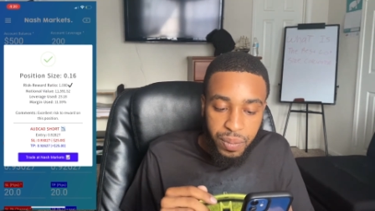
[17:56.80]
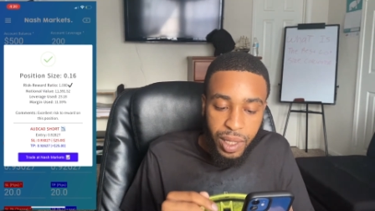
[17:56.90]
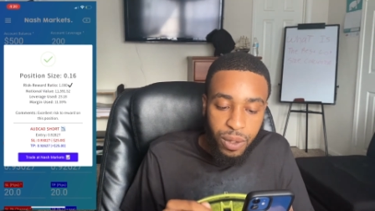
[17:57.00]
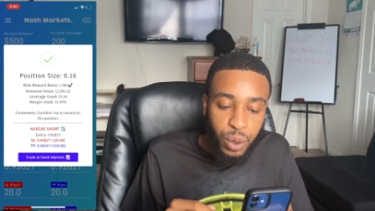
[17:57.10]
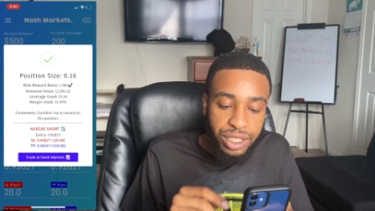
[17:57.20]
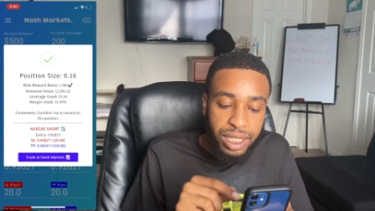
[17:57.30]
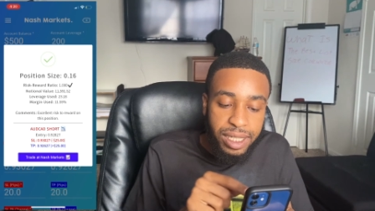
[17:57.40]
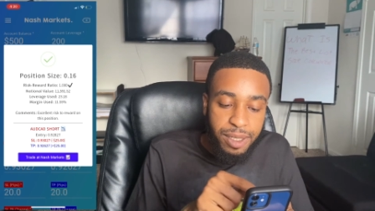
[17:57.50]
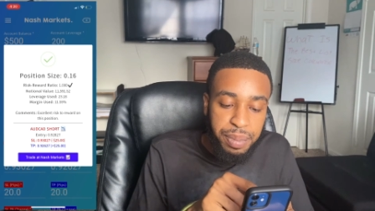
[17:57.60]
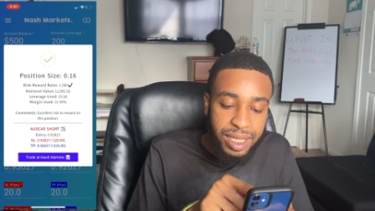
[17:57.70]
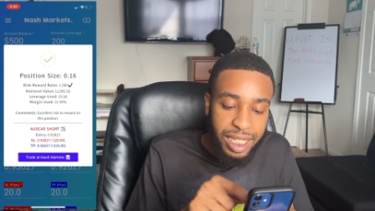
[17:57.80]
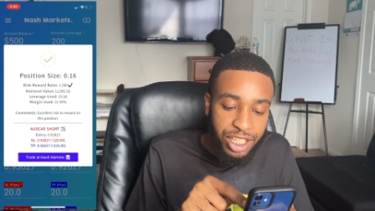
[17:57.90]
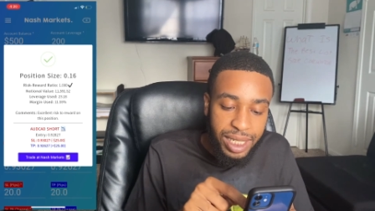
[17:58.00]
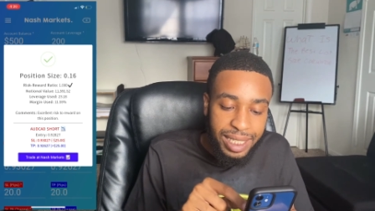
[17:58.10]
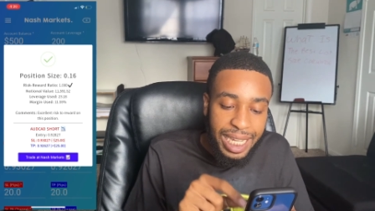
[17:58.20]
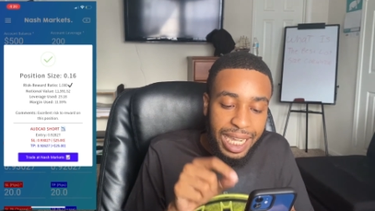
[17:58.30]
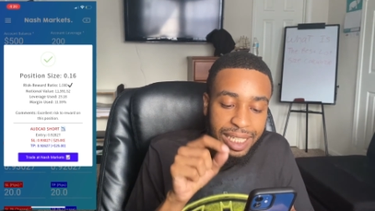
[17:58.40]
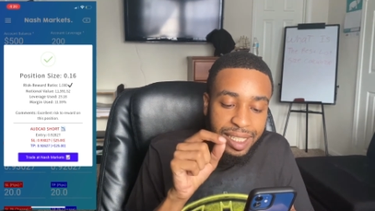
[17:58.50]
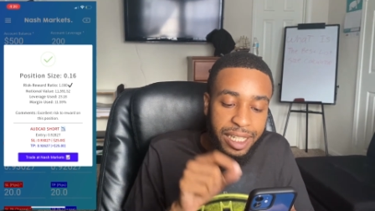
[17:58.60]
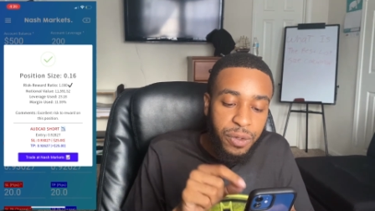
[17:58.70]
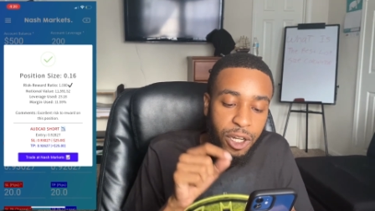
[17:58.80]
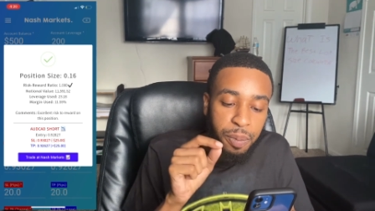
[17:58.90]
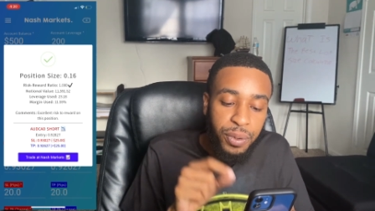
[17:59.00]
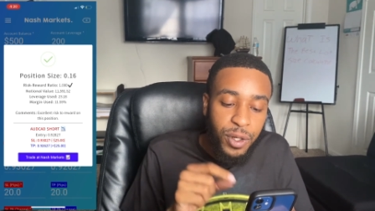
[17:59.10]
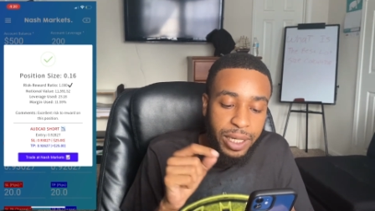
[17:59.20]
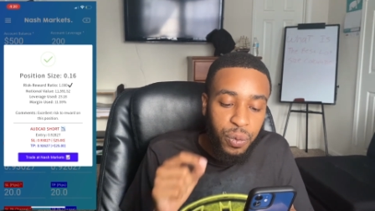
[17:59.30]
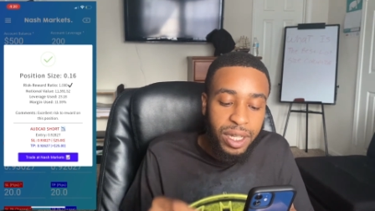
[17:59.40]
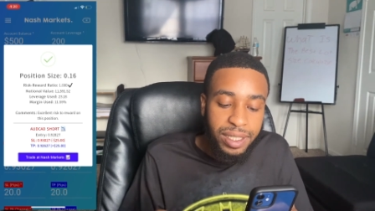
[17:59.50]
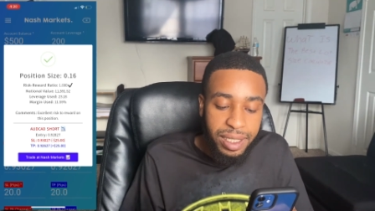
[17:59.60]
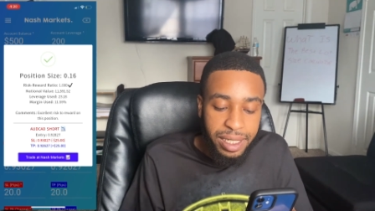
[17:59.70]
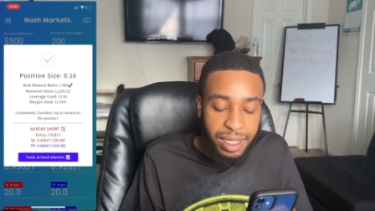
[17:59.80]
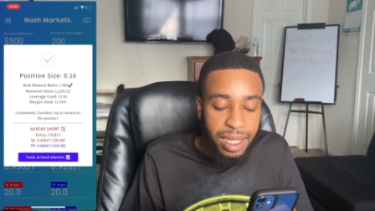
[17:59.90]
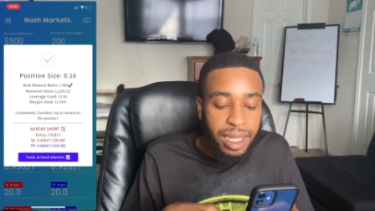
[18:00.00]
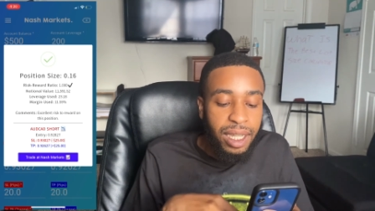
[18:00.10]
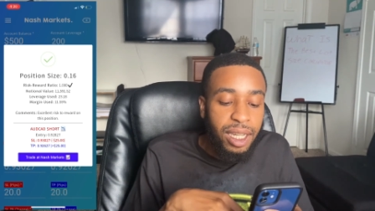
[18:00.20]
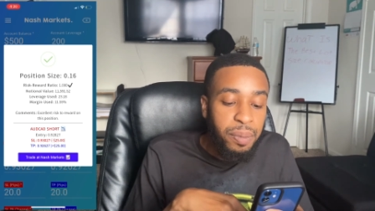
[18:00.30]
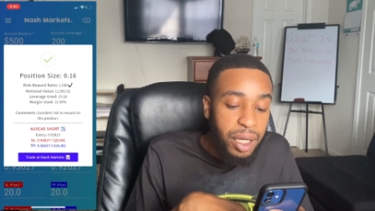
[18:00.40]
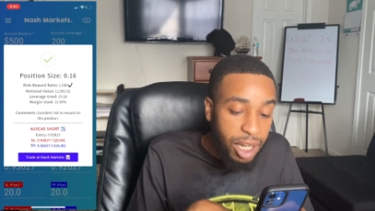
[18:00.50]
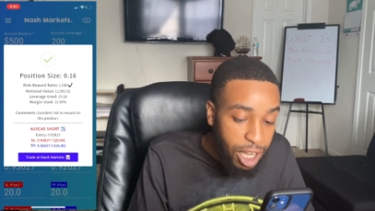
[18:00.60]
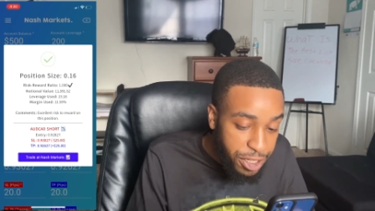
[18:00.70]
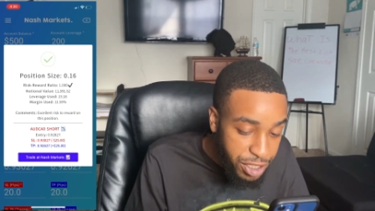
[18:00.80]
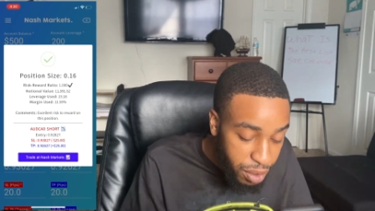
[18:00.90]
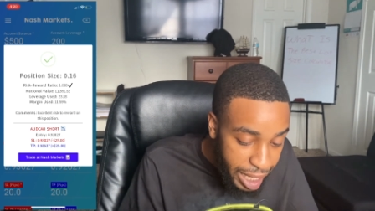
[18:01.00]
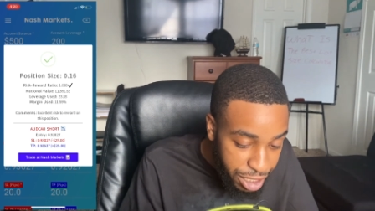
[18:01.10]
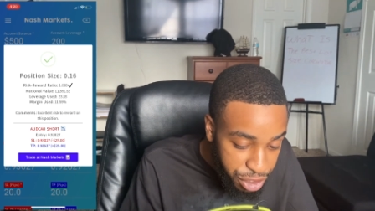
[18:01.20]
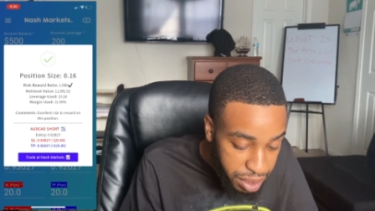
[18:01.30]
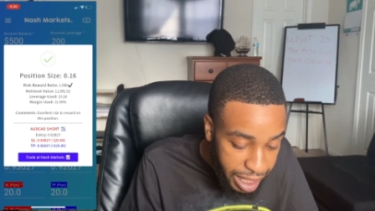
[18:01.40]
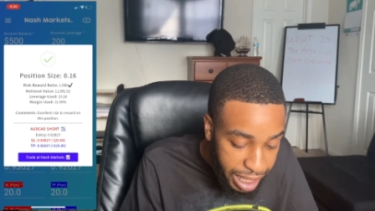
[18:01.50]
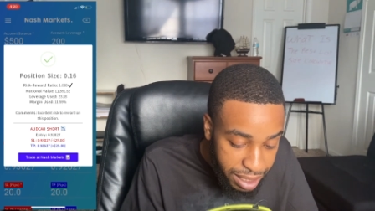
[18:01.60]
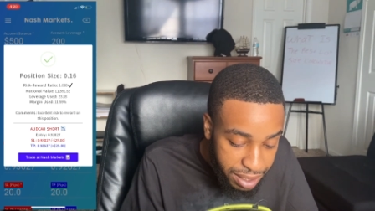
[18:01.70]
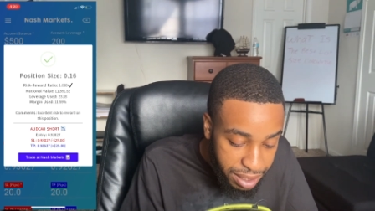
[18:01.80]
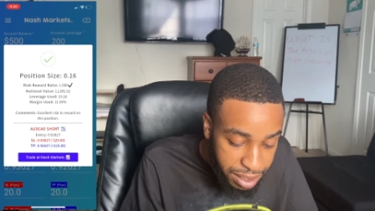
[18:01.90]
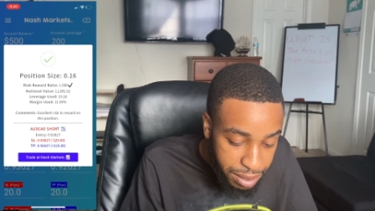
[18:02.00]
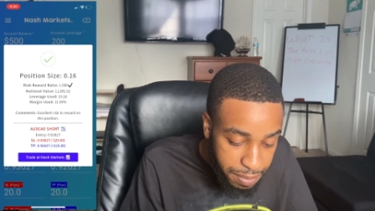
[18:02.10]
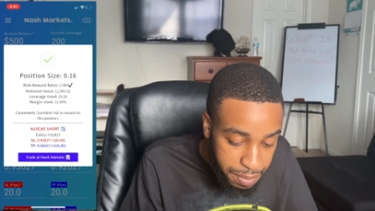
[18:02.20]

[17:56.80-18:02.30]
which is position size 0.16. But also, as you guys see,